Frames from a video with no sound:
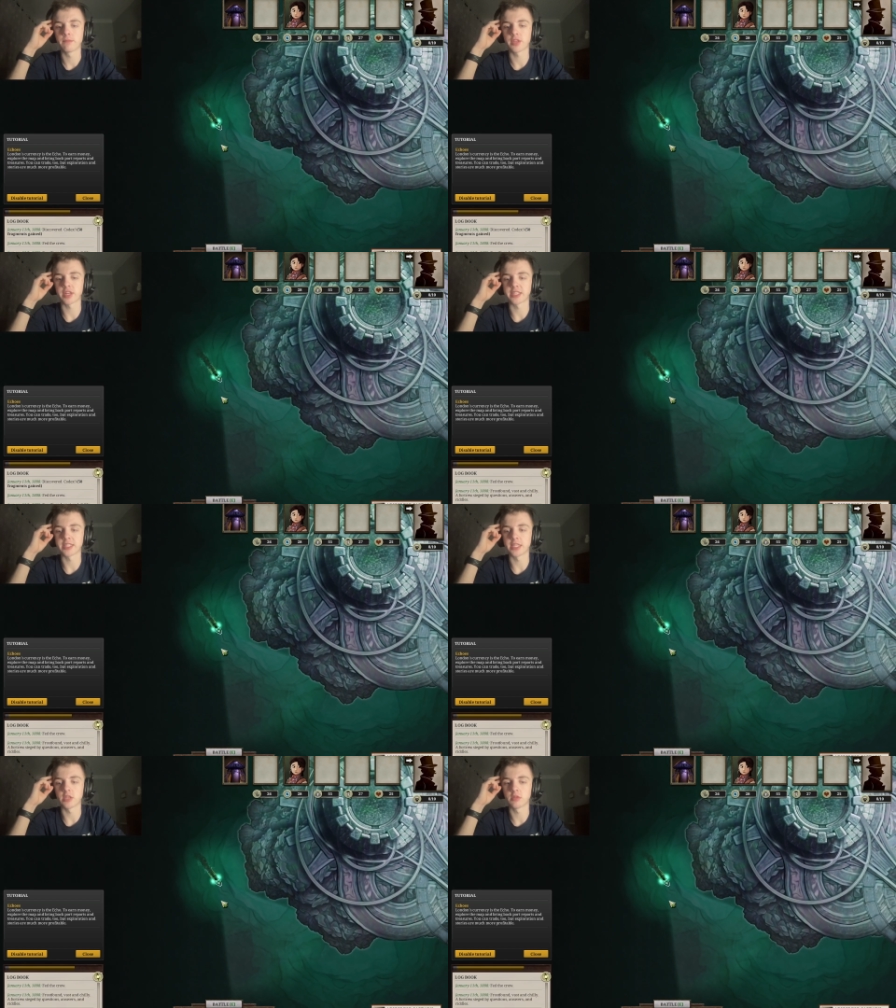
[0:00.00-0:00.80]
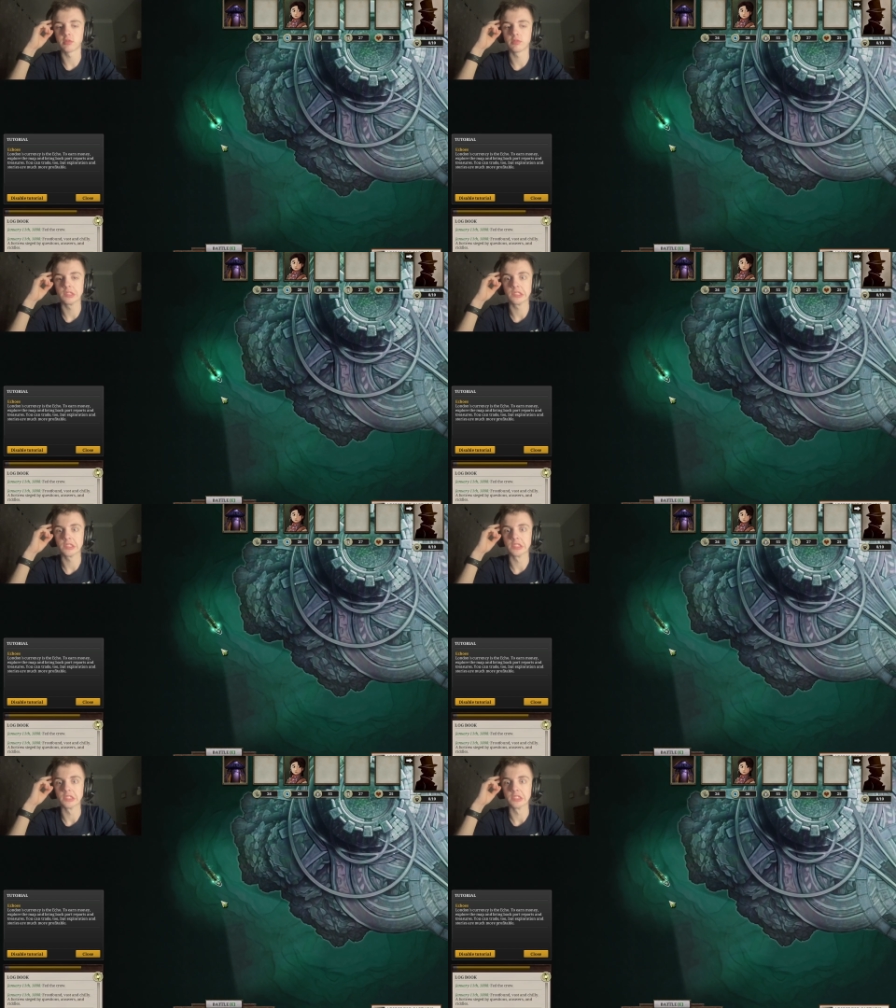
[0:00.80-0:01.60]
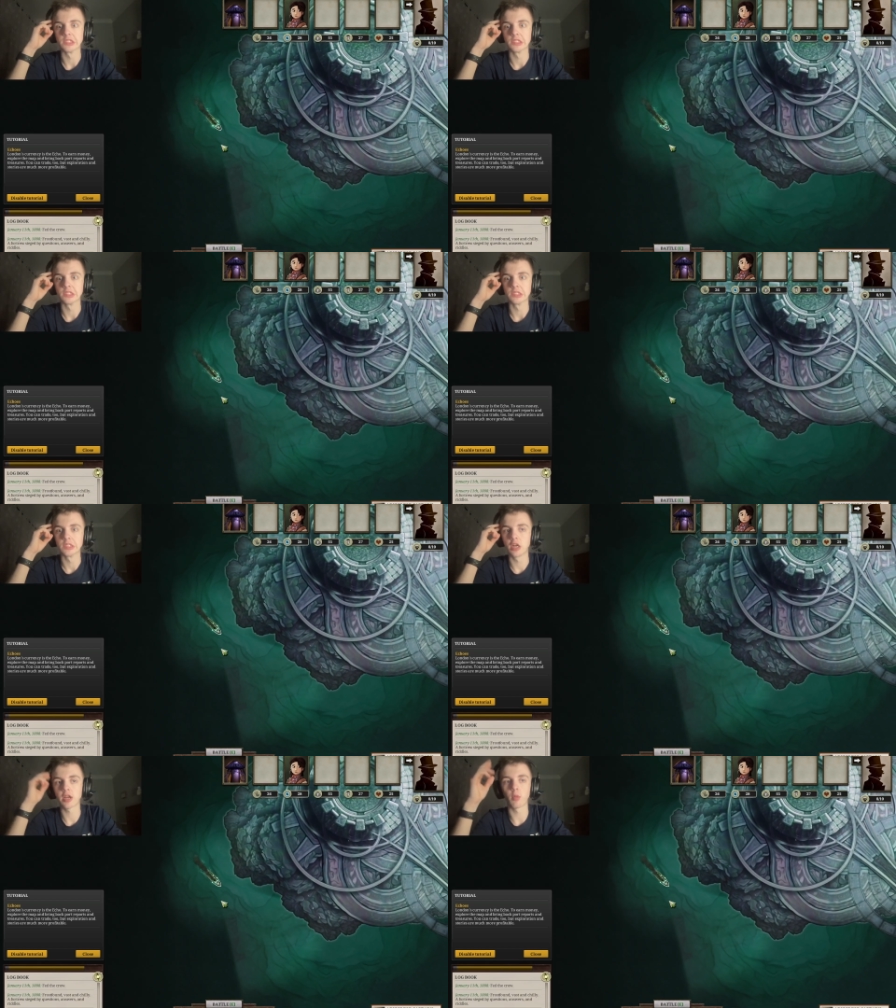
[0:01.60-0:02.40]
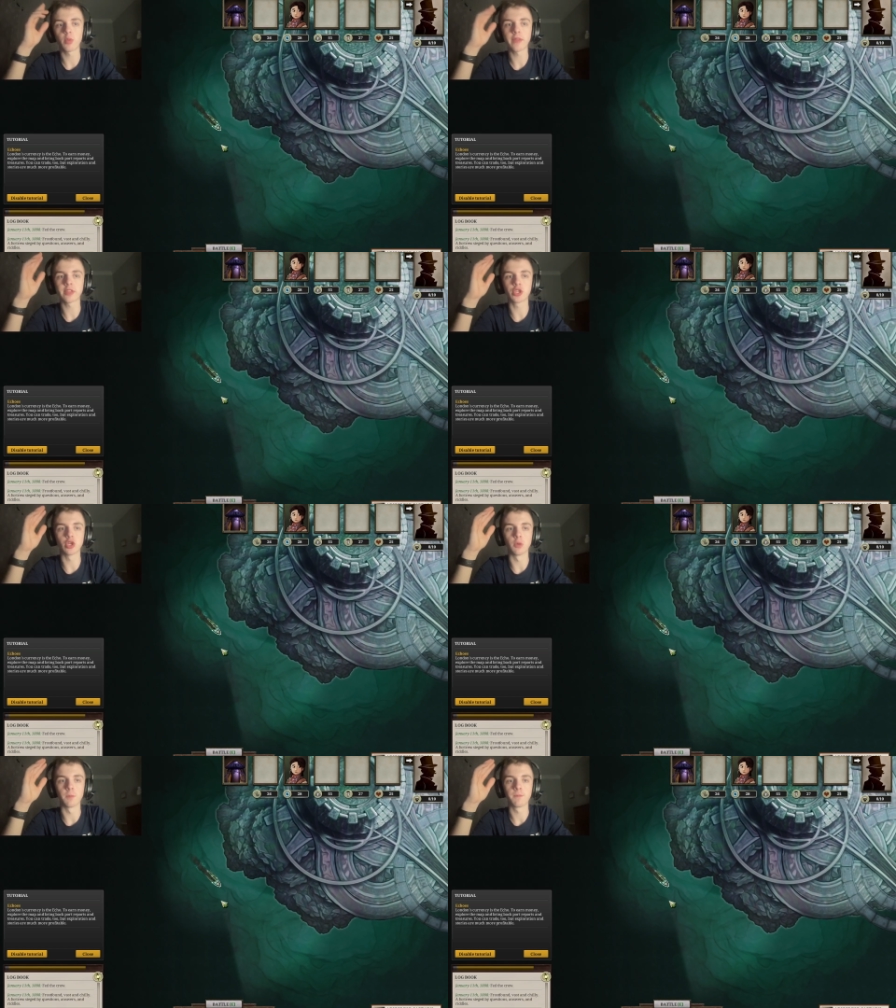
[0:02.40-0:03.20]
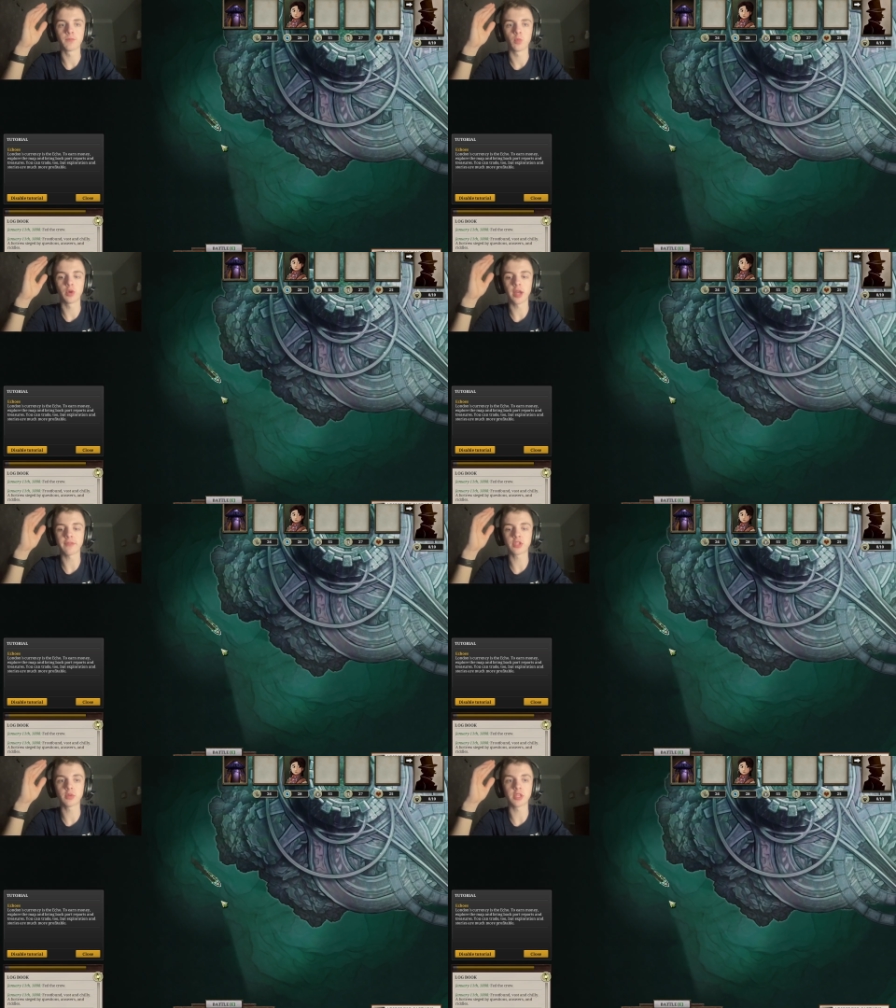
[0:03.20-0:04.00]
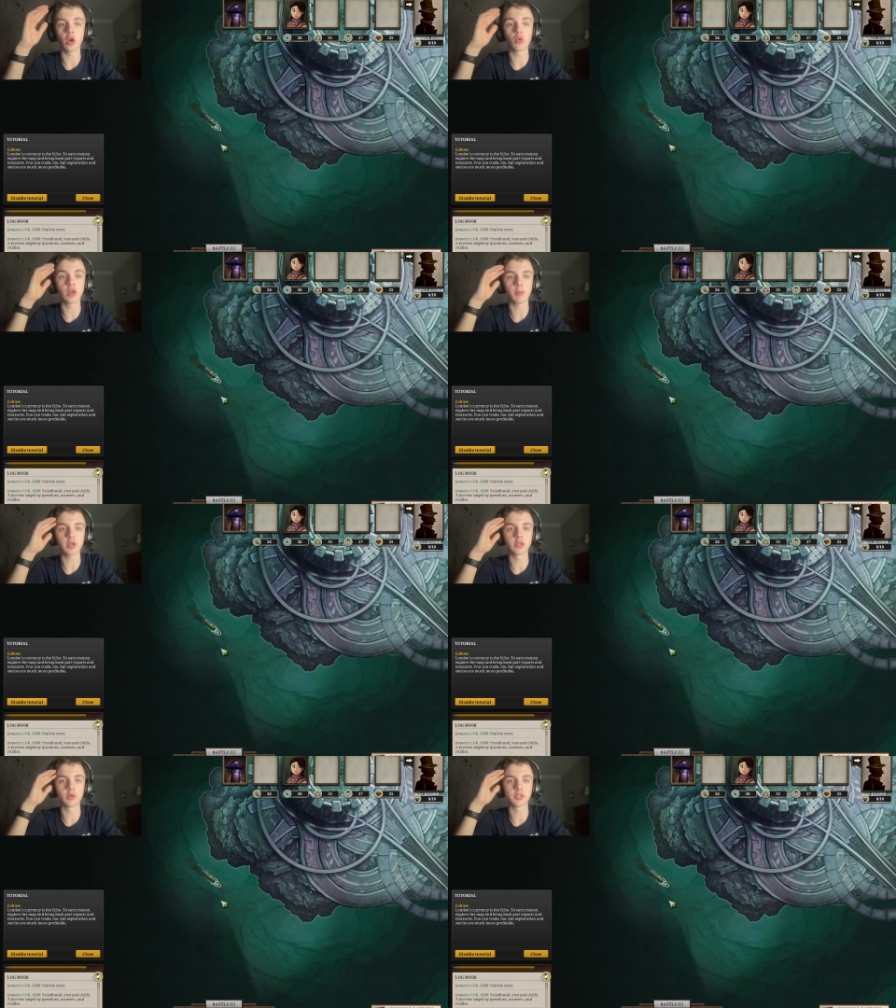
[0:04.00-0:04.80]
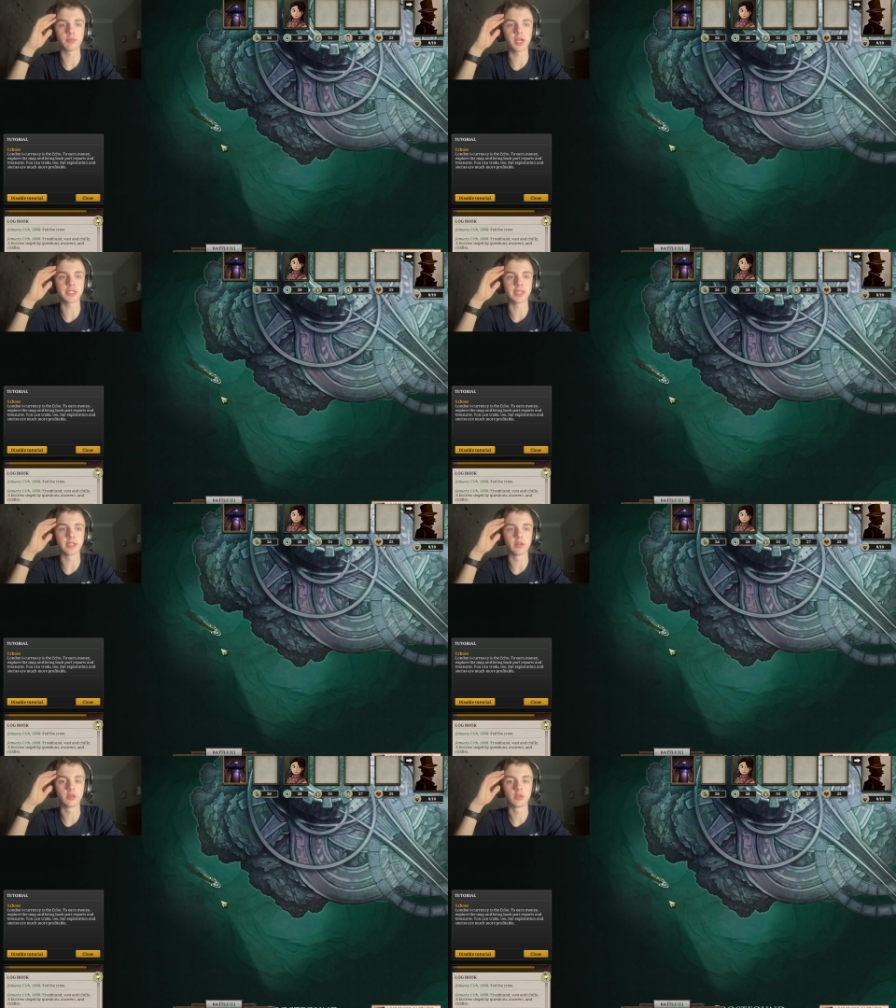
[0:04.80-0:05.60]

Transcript: now that I see it. Okay, what do we have to do? We don't have to do anything. Oh crap, we're getting low on supplies again.